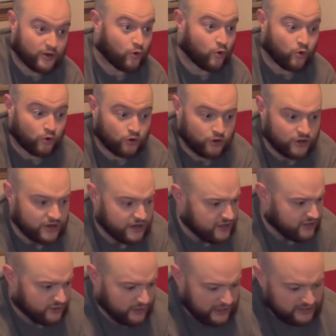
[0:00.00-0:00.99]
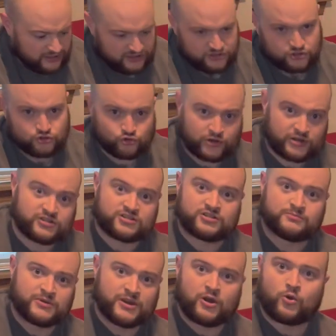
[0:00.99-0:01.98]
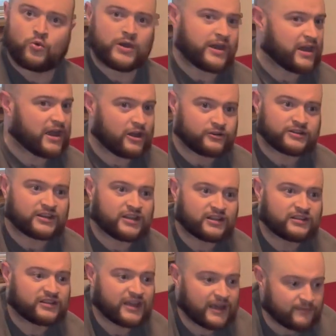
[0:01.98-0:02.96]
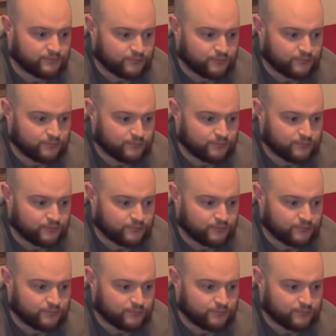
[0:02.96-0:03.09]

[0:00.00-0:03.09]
or you had to stretch the belt way out to get that